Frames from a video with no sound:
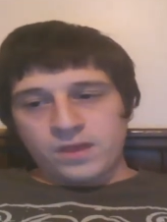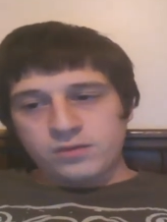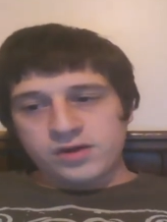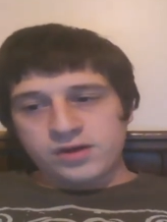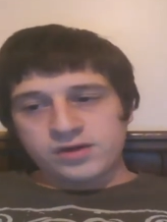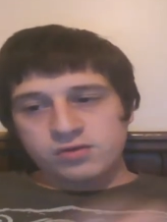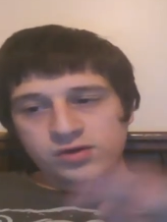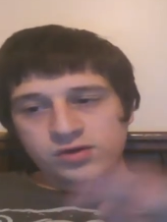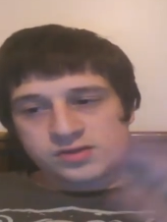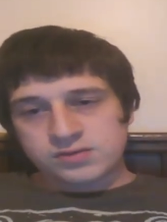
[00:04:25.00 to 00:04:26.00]
right
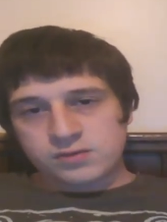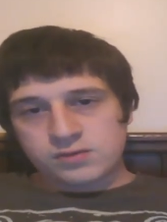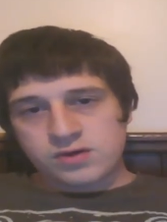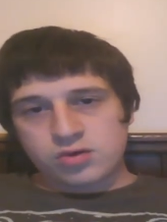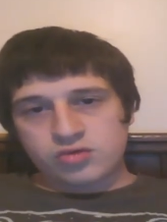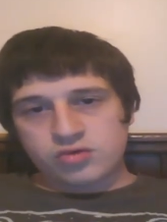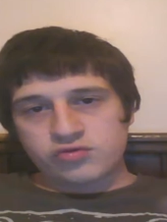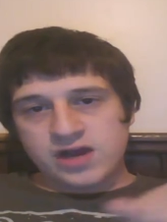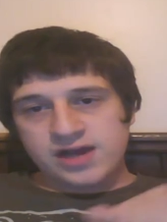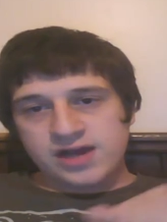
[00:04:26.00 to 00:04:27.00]
across the railroad
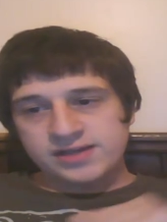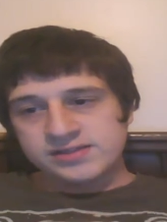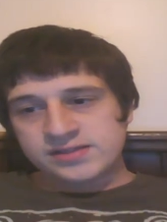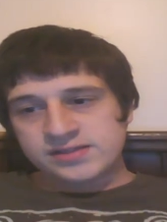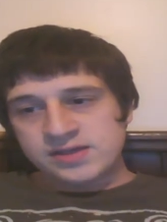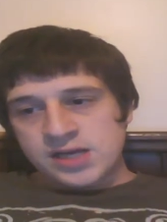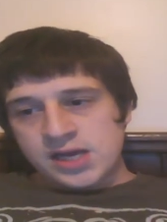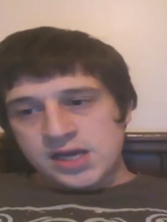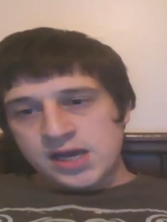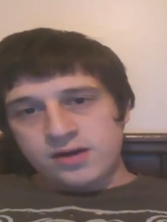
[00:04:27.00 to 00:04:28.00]
tracks
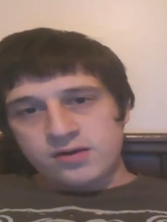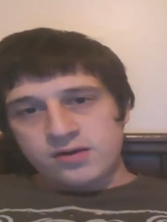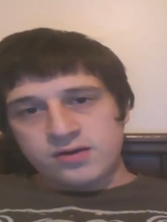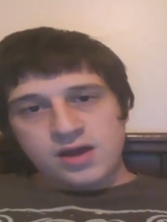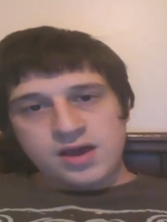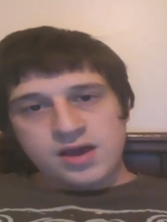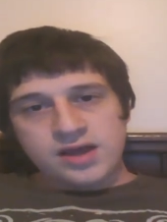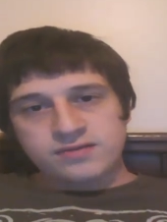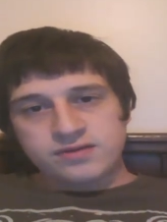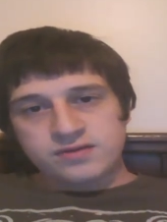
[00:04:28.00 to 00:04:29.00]
at a
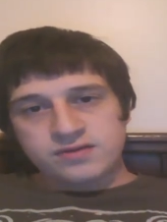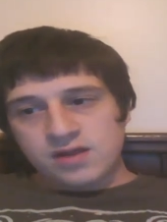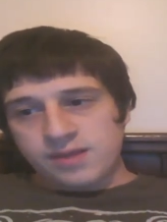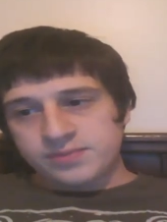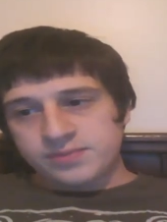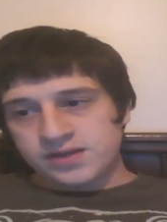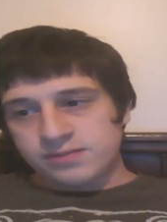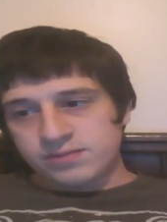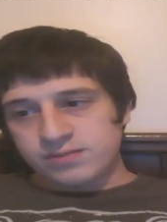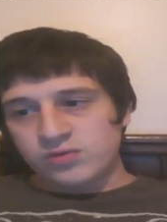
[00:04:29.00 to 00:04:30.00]
at the
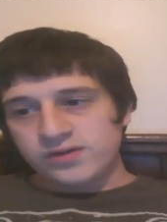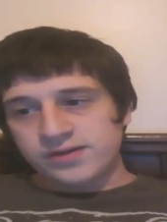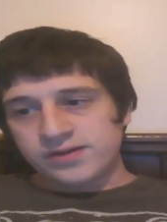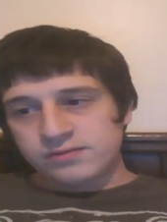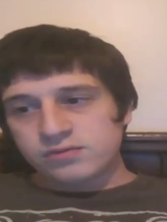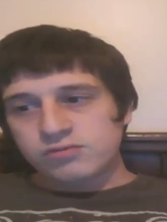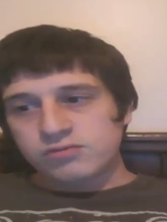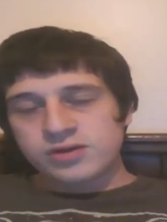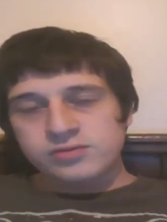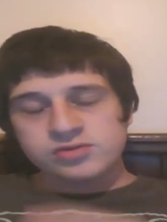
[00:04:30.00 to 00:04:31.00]
dilapidated building
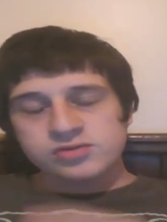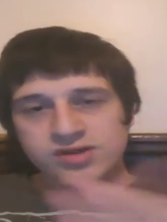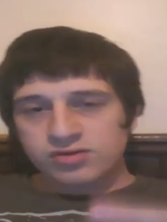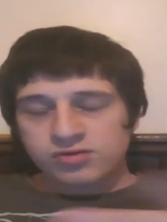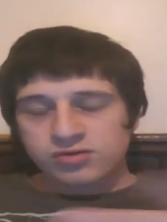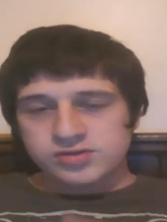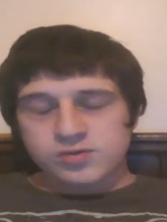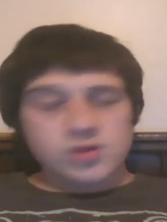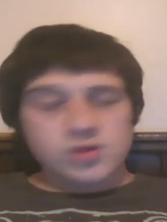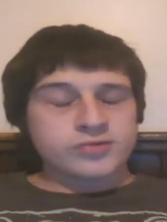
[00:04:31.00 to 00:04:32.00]
that was right across
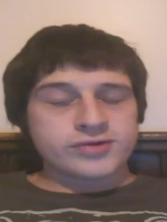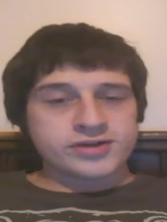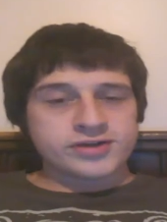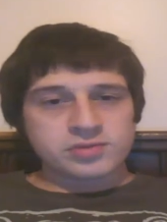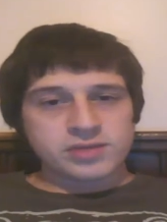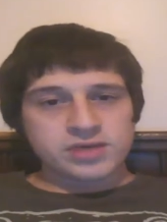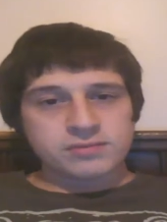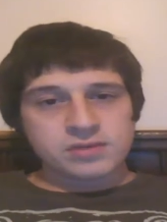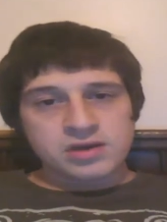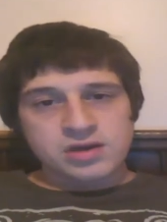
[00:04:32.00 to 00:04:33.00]
the railroad tracks from me.
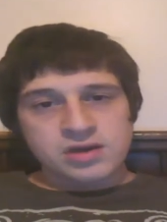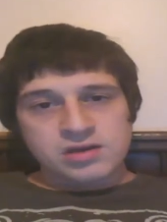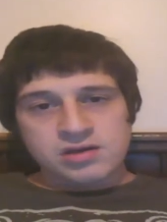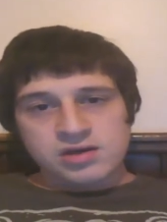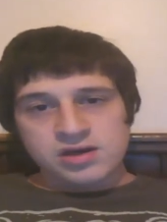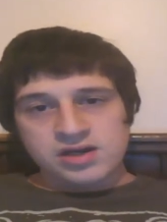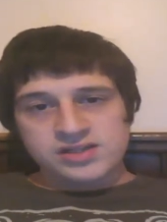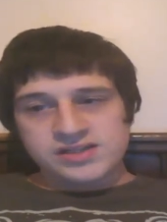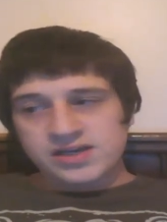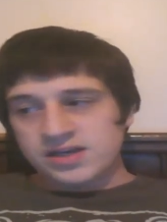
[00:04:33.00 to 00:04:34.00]
And
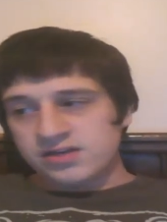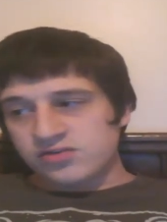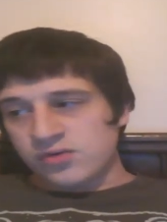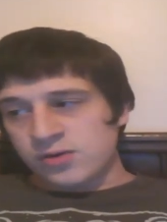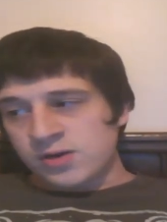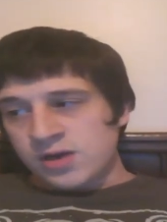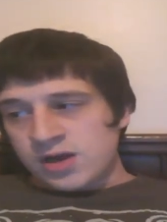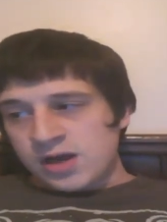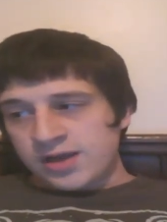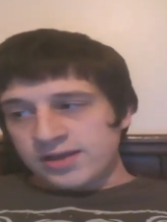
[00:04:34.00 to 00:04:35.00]
as I'd enter,
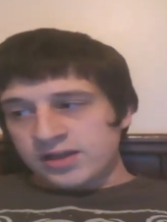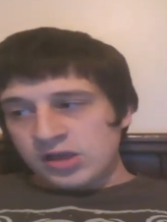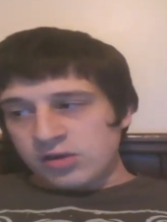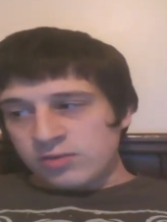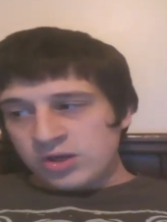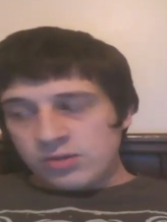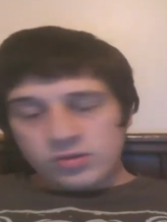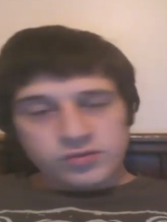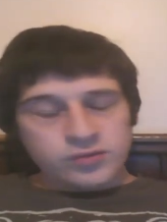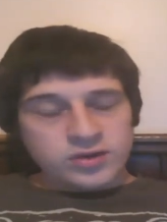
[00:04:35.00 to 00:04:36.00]
I'd encounter my
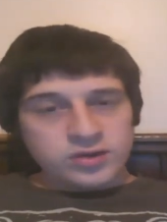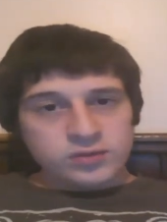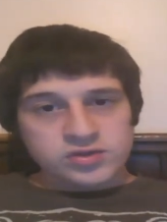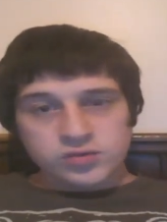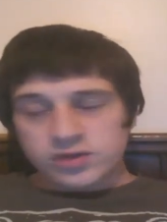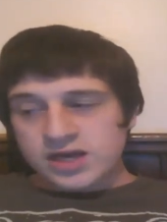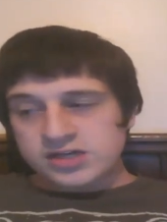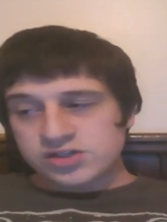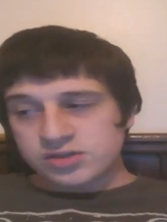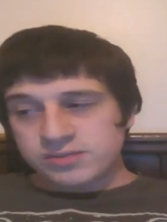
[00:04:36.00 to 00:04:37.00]
number three, which would
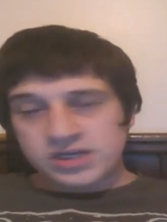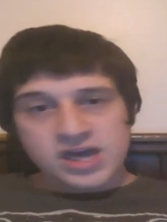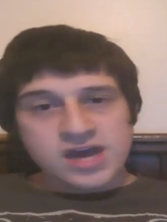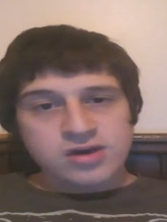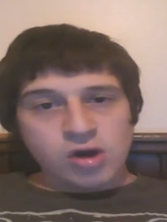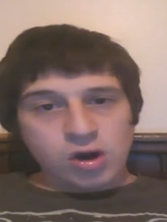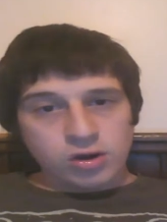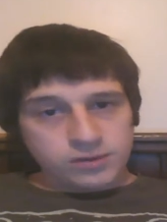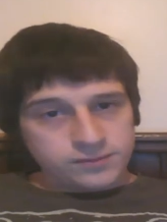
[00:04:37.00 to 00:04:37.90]
actually be Gengar.